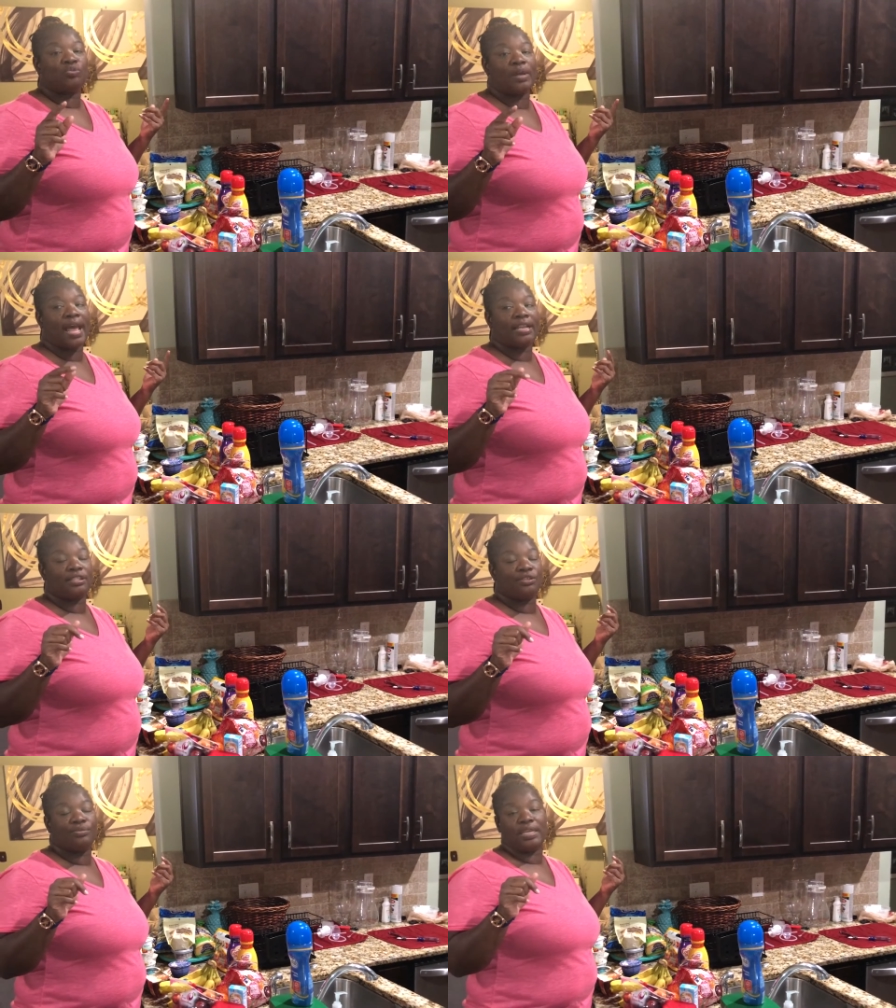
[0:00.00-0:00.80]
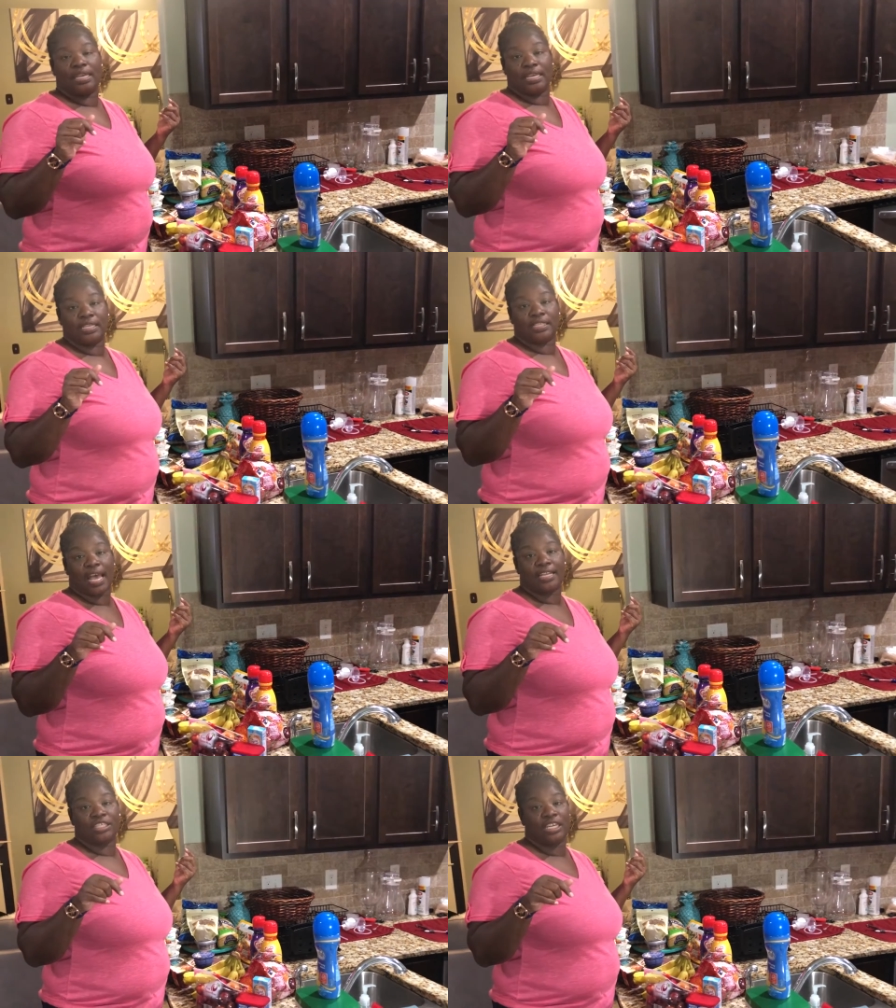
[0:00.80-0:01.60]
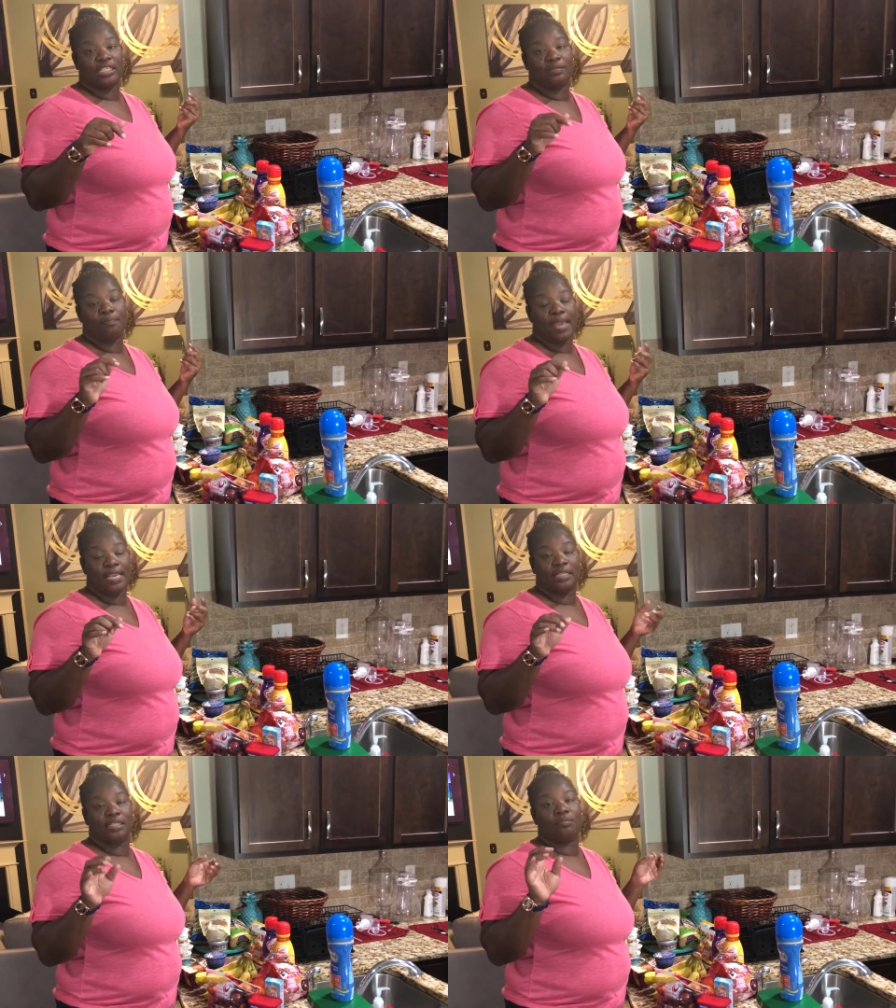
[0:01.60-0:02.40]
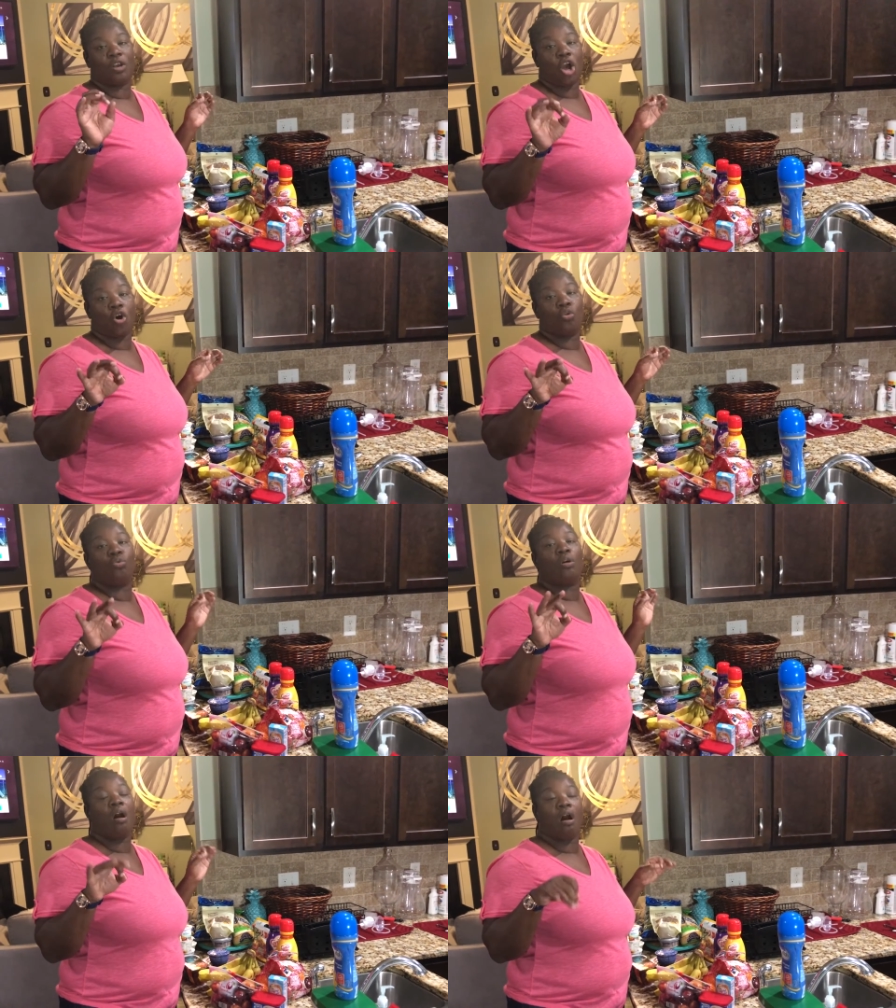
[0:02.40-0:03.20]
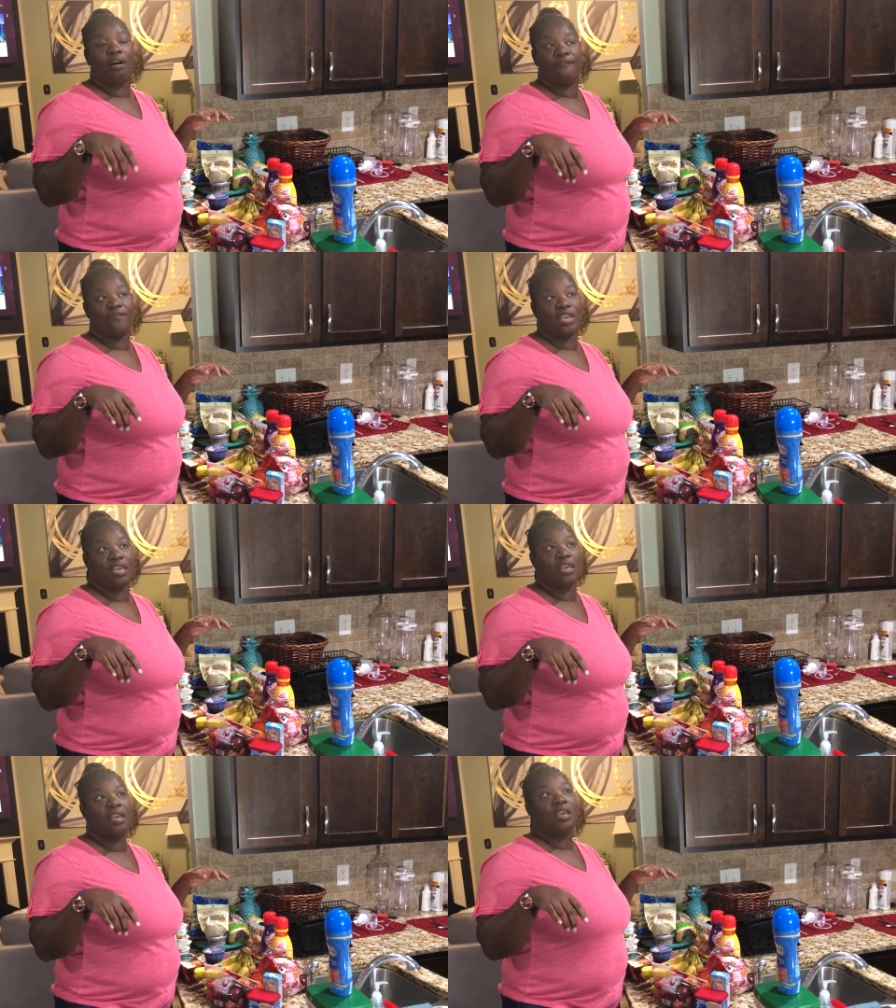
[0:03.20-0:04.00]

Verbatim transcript: what I do is I just make some cold coffee.